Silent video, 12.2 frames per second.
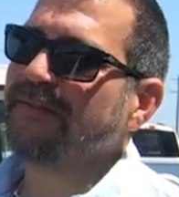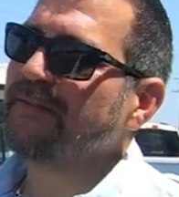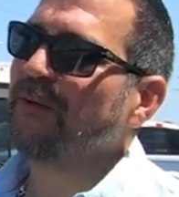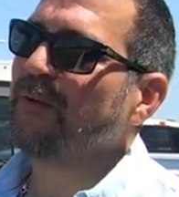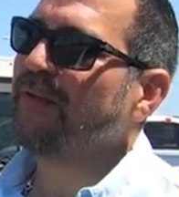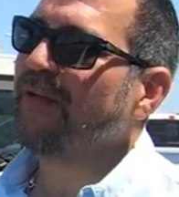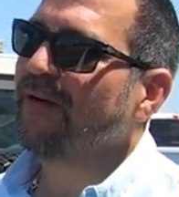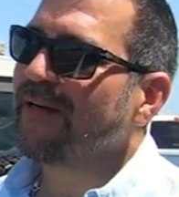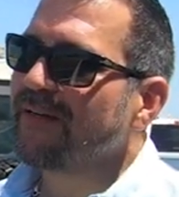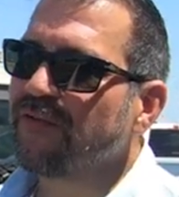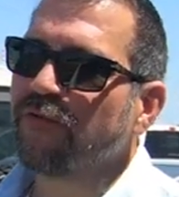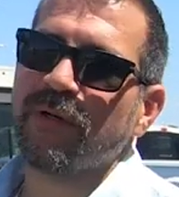So they're
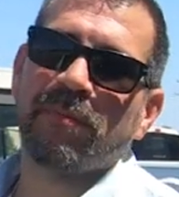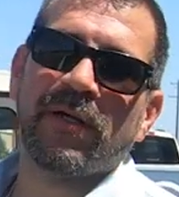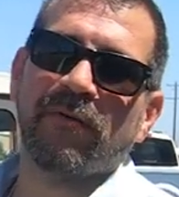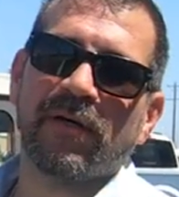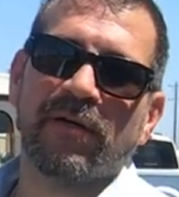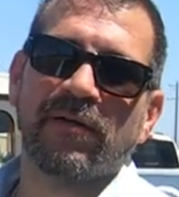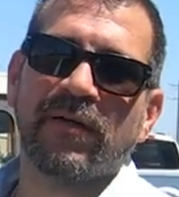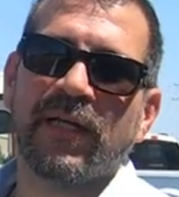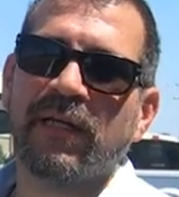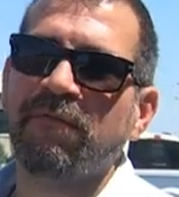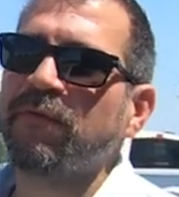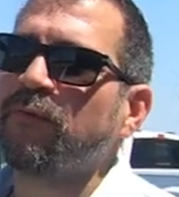extremely rare.
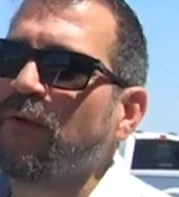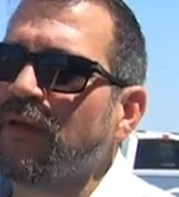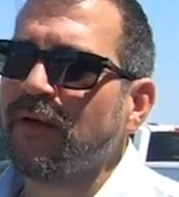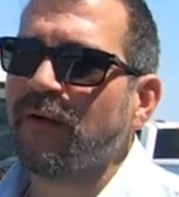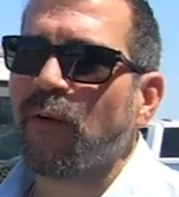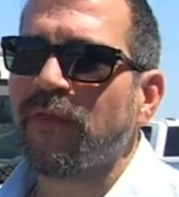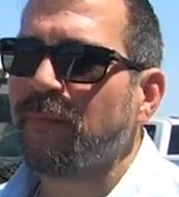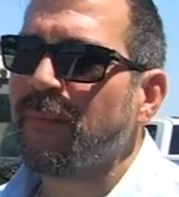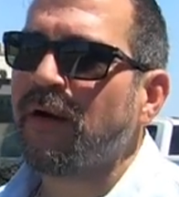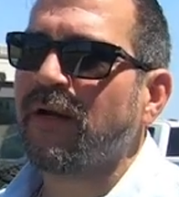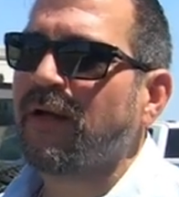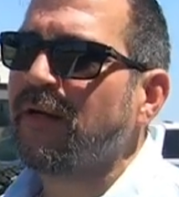Even for the North
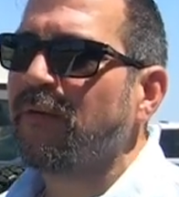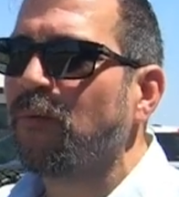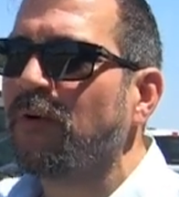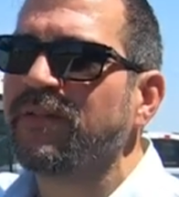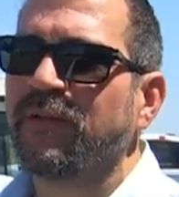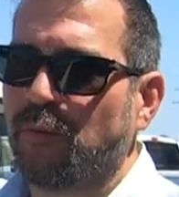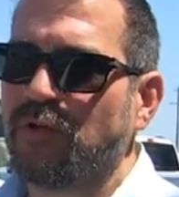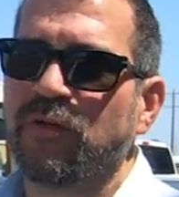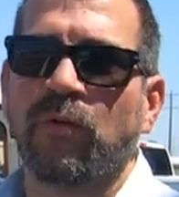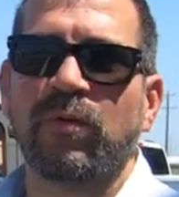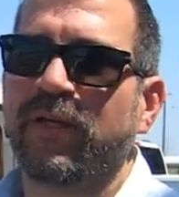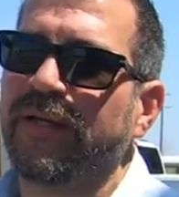American ones that were
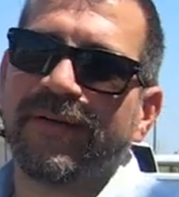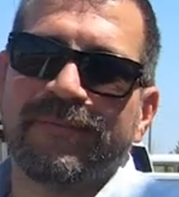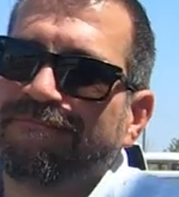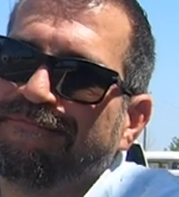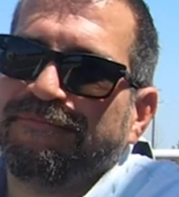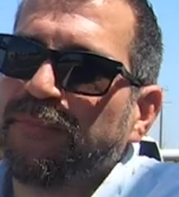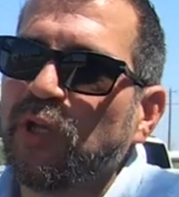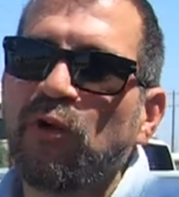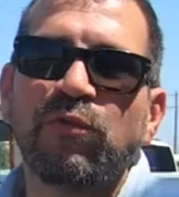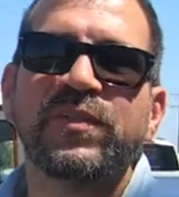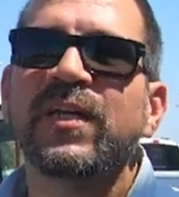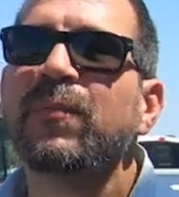sold here, you
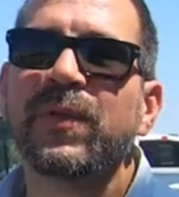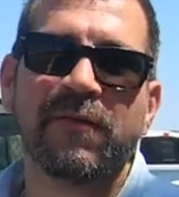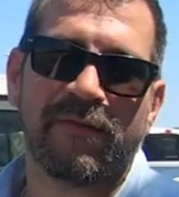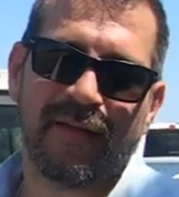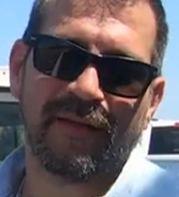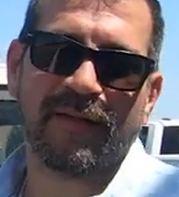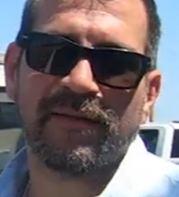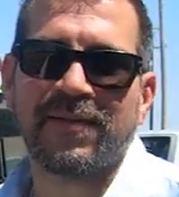don't see them in the valley.